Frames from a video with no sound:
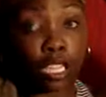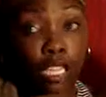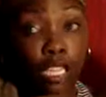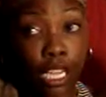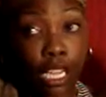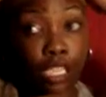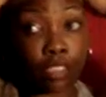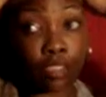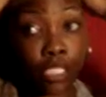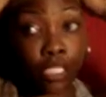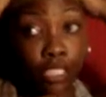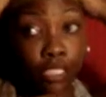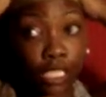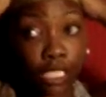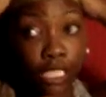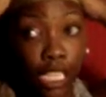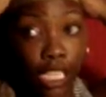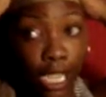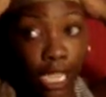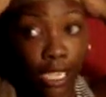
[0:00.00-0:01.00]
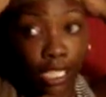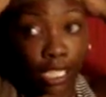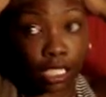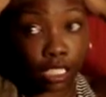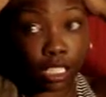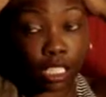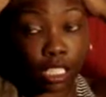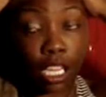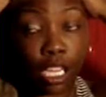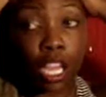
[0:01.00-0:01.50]
They are very
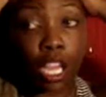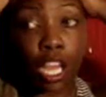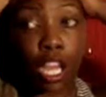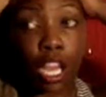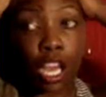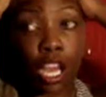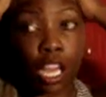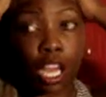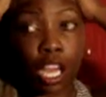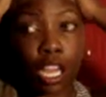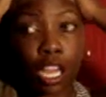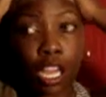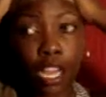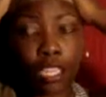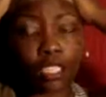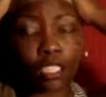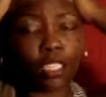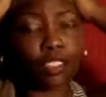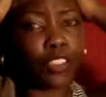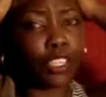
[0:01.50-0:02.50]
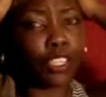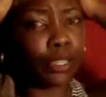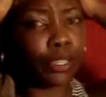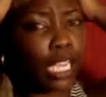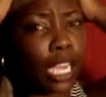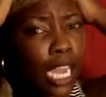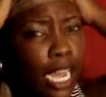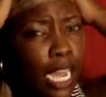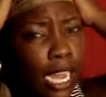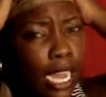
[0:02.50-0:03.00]
tight. They're very
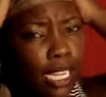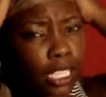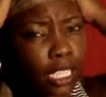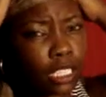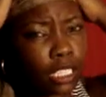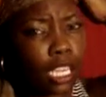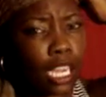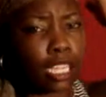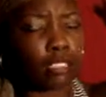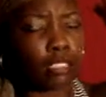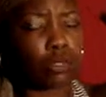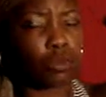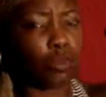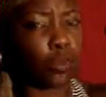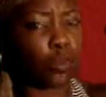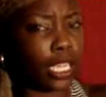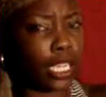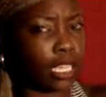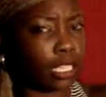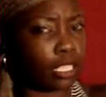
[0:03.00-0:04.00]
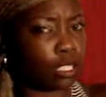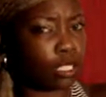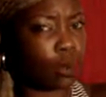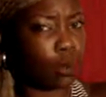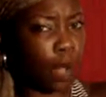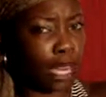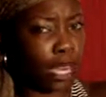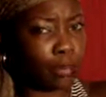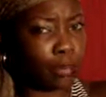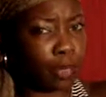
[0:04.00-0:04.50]
hot. I sweat
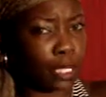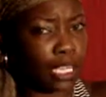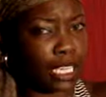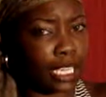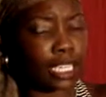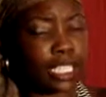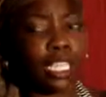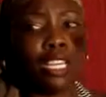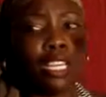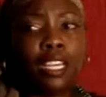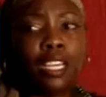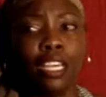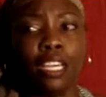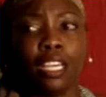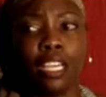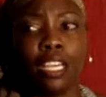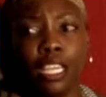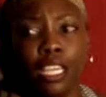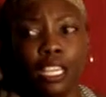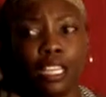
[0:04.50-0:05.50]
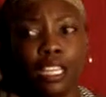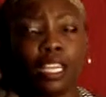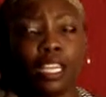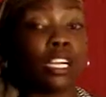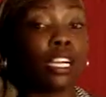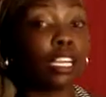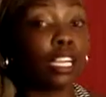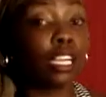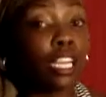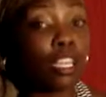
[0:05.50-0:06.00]
quite a bit and they're
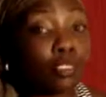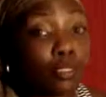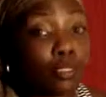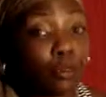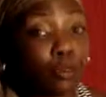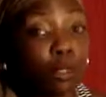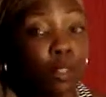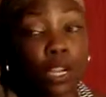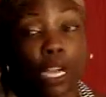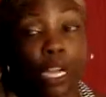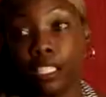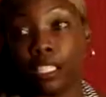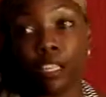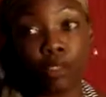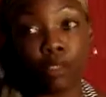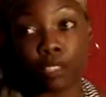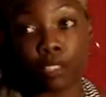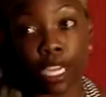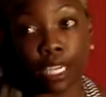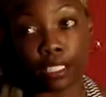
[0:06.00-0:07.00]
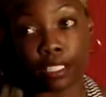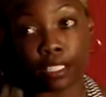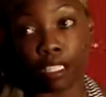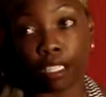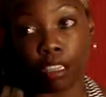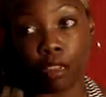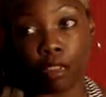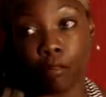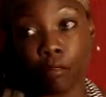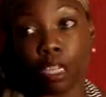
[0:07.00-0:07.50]
uncomfortable. I don't like
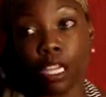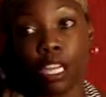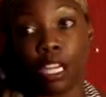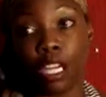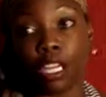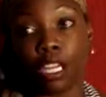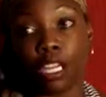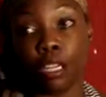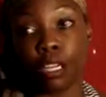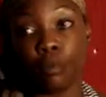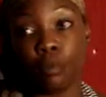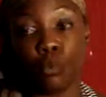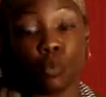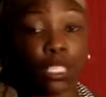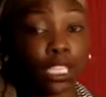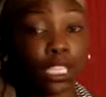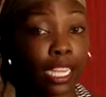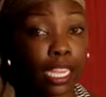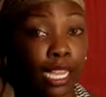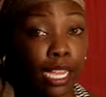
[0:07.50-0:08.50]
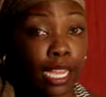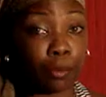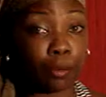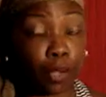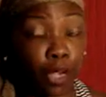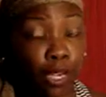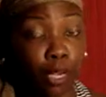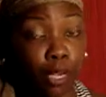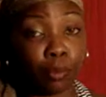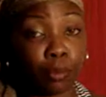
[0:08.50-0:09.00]
them. When I had
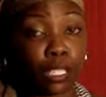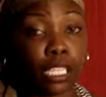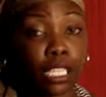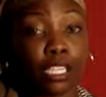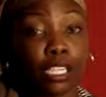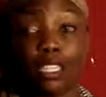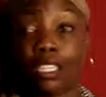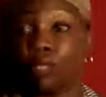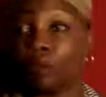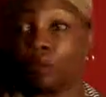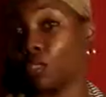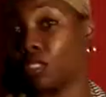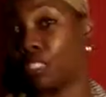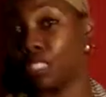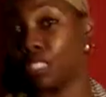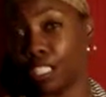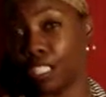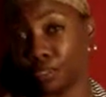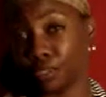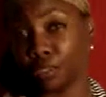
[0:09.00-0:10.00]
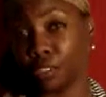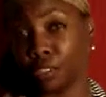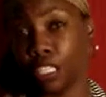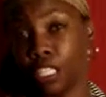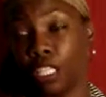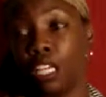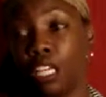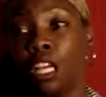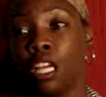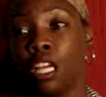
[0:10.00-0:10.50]
permed hair, it was
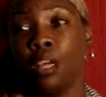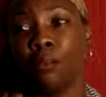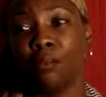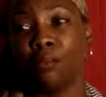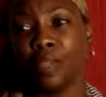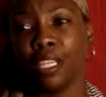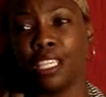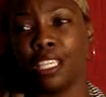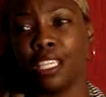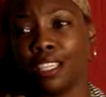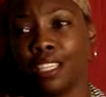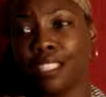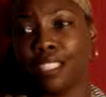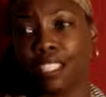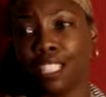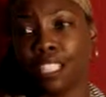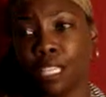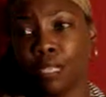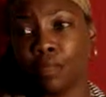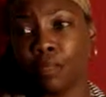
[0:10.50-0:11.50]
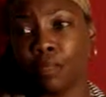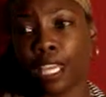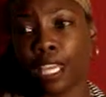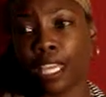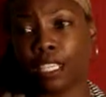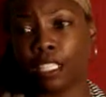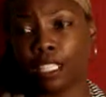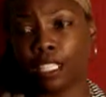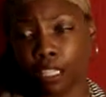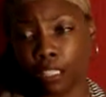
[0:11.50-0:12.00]
different. But it seems
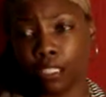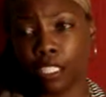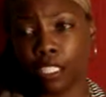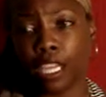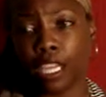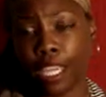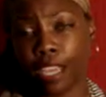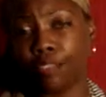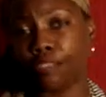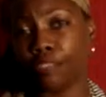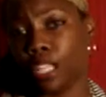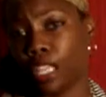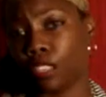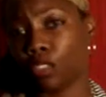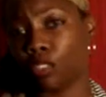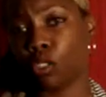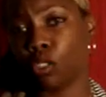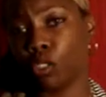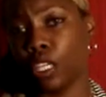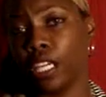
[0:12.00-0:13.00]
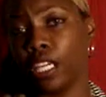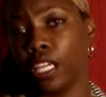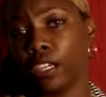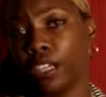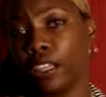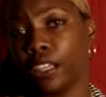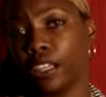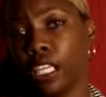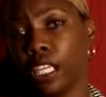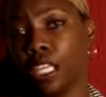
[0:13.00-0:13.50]
like now that I have natural
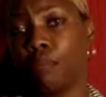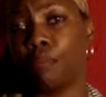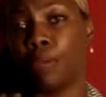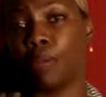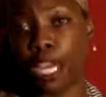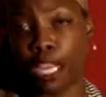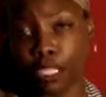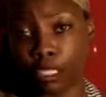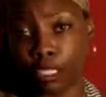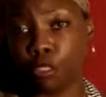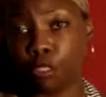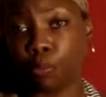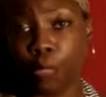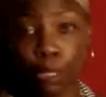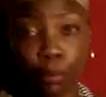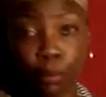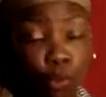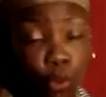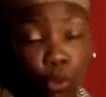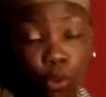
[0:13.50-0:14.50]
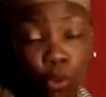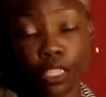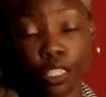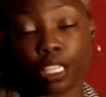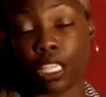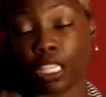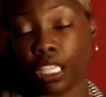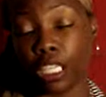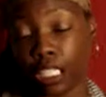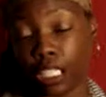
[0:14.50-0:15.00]
hair, it bothers me more
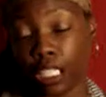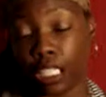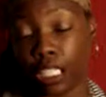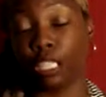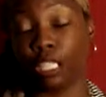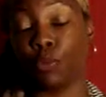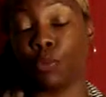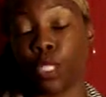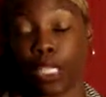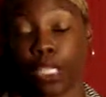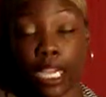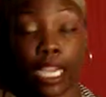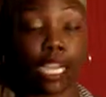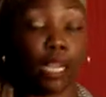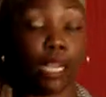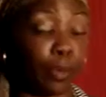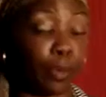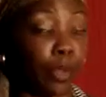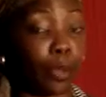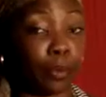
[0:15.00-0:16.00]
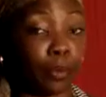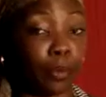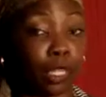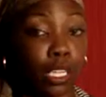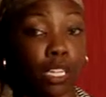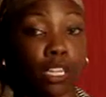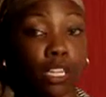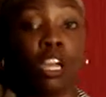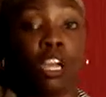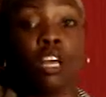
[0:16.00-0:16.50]
than it did when I had permed
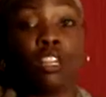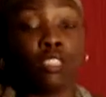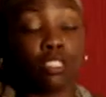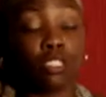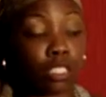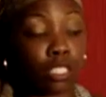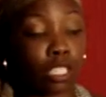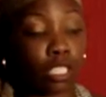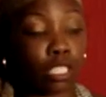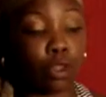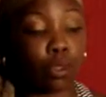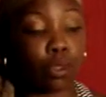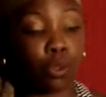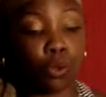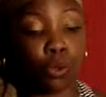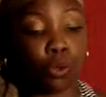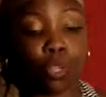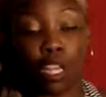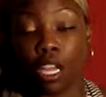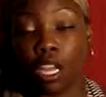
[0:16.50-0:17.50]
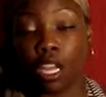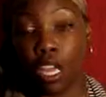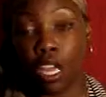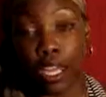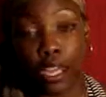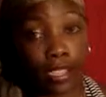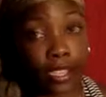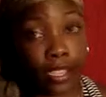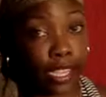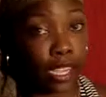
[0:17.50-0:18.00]
hair. So
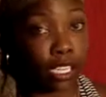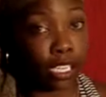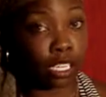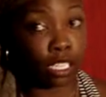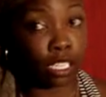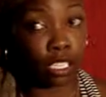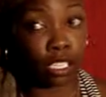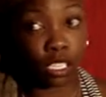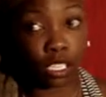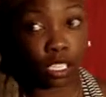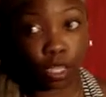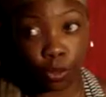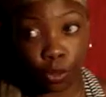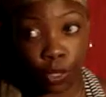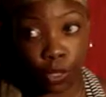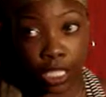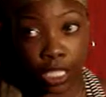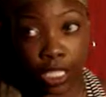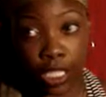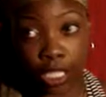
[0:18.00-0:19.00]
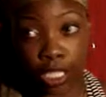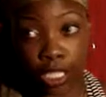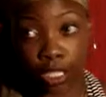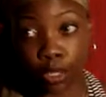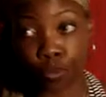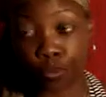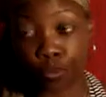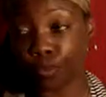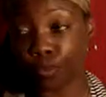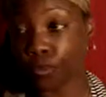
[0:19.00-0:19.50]
I got a
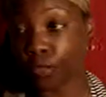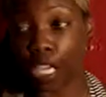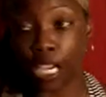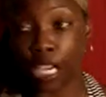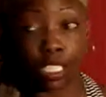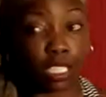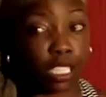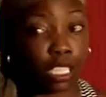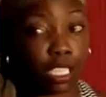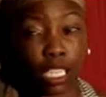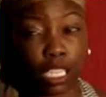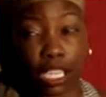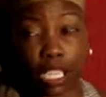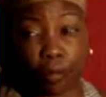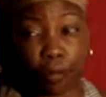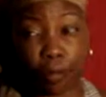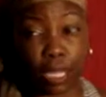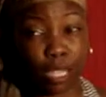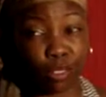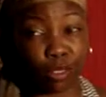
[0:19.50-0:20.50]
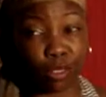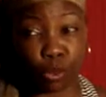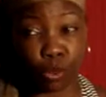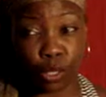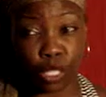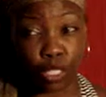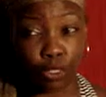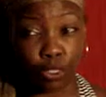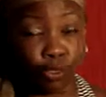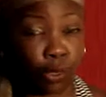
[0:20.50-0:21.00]
sew-in. I took it out about
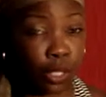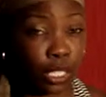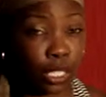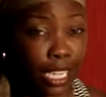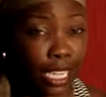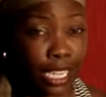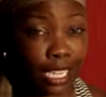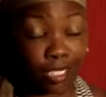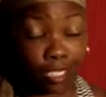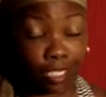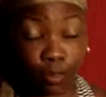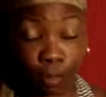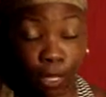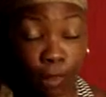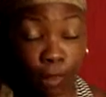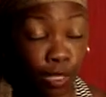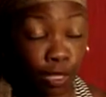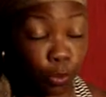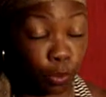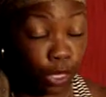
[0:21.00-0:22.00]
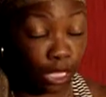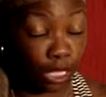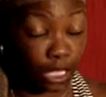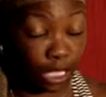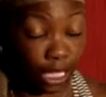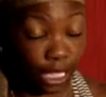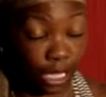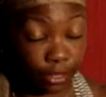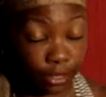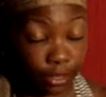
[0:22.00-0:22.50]
3 or 4 days, maybe a week
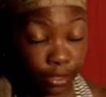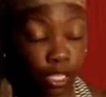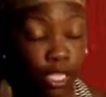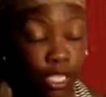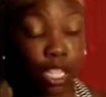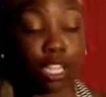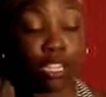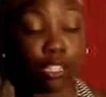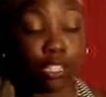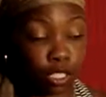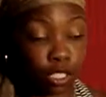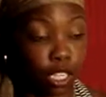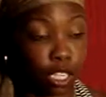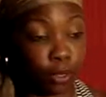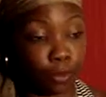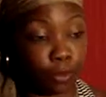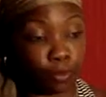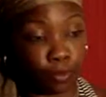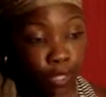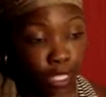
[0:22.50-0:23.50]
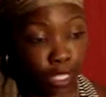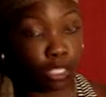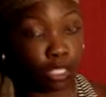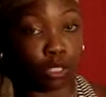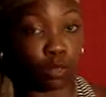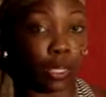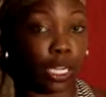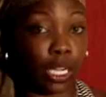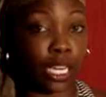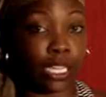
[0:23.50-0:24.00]
later. So this
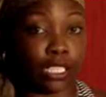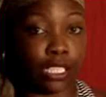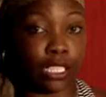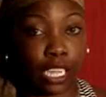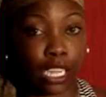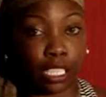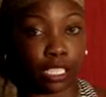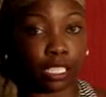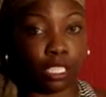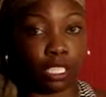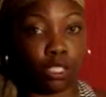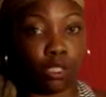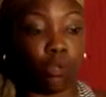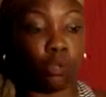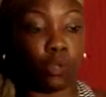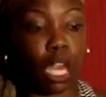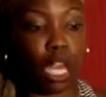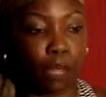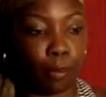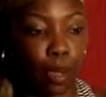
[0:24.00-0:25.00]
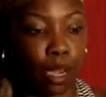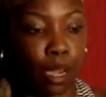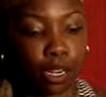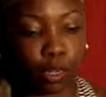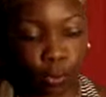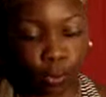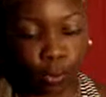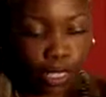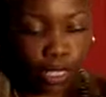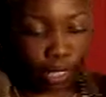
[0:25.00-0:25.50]
is what I decided to do. I bought
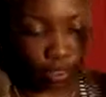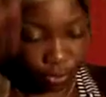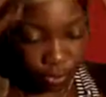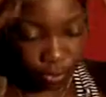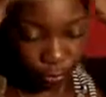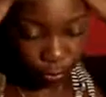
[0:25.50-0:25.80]
a weave.